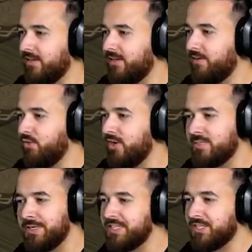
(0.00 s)
You've
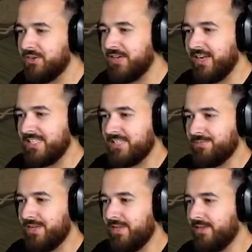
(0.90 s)
always been so nice to
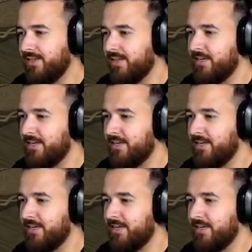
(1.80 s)
me.